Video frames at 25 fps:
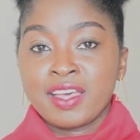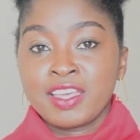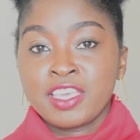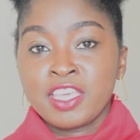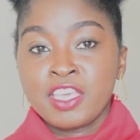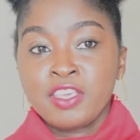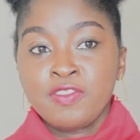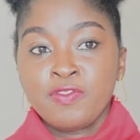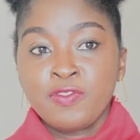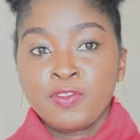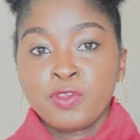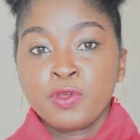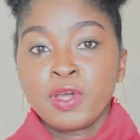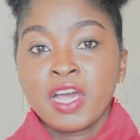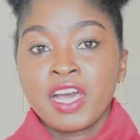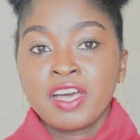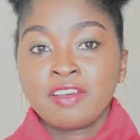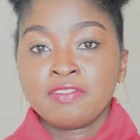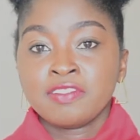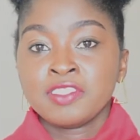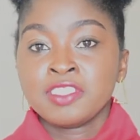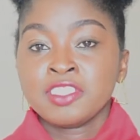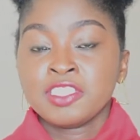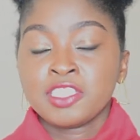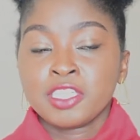if you
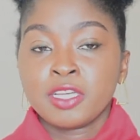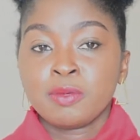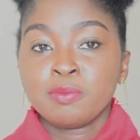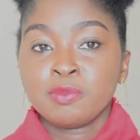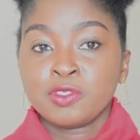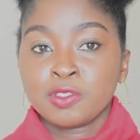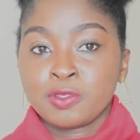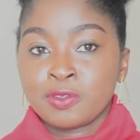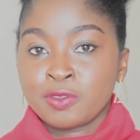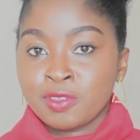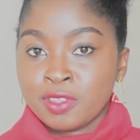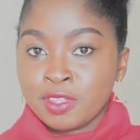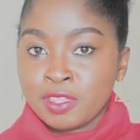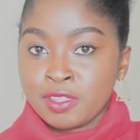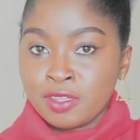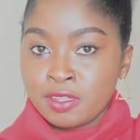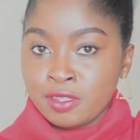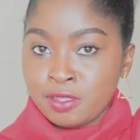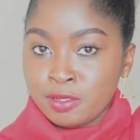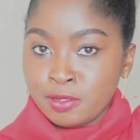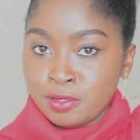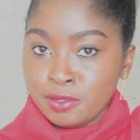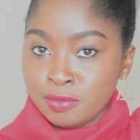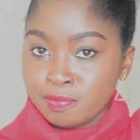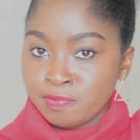haven't jumped on
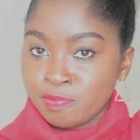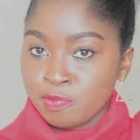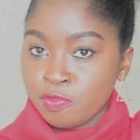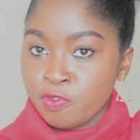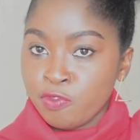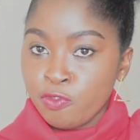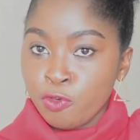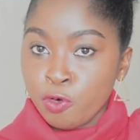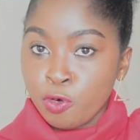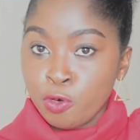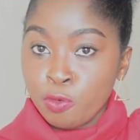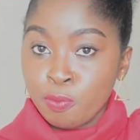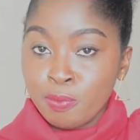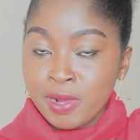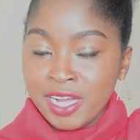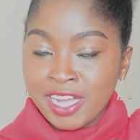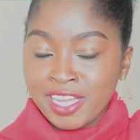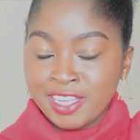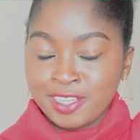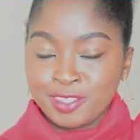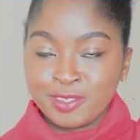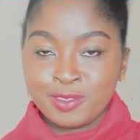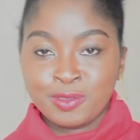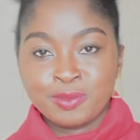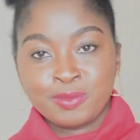the Faux Bun
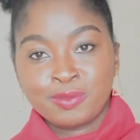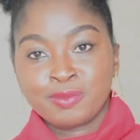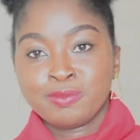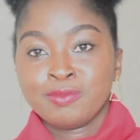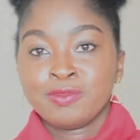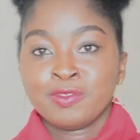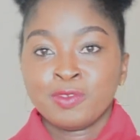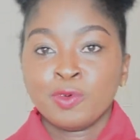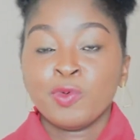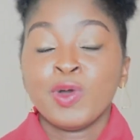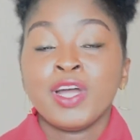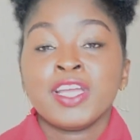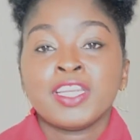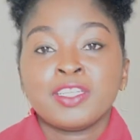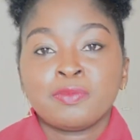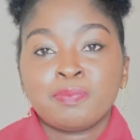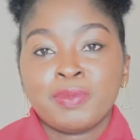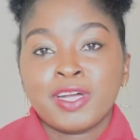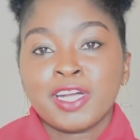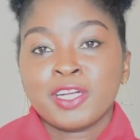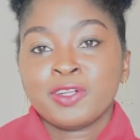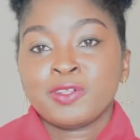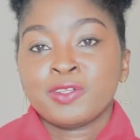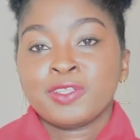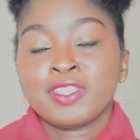
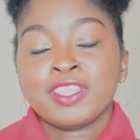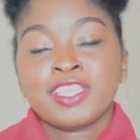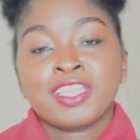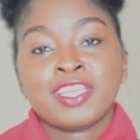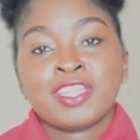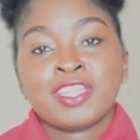bandwagon,